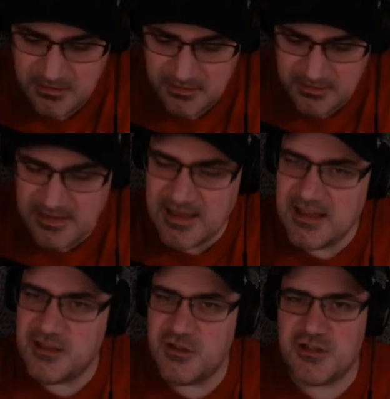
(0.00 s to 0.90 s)
Yeah,
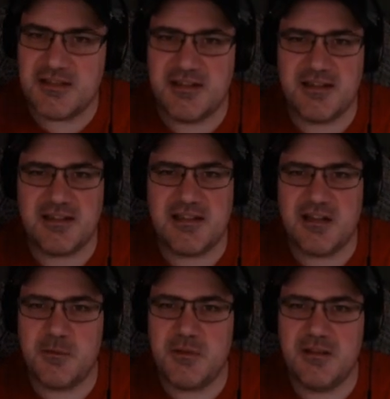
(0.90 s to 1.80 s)
you just think it's
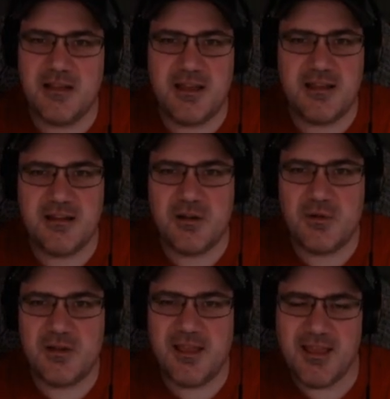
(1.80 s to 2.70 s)
gonna be like
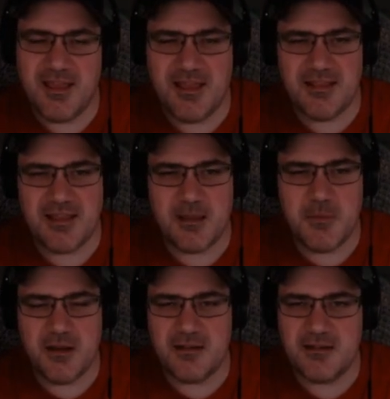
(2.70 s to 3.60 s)
hey, the guy
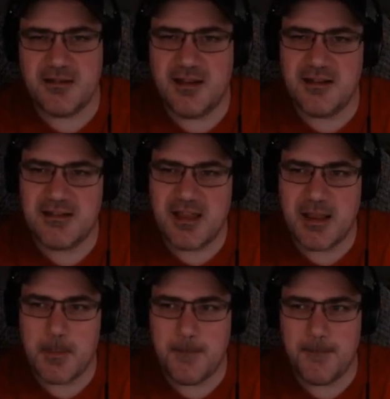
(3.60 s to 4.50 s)
made it, and it's
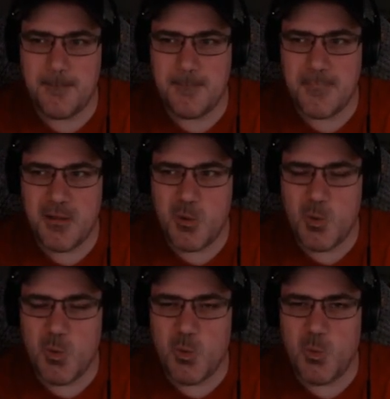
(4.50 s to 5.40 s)
like,
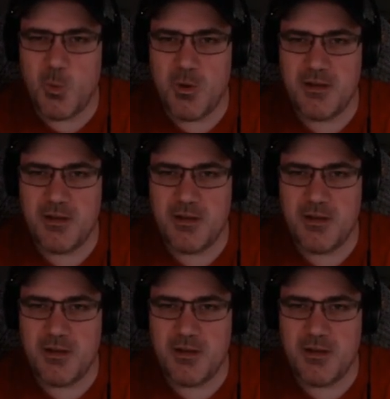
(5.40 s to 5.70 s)
oh,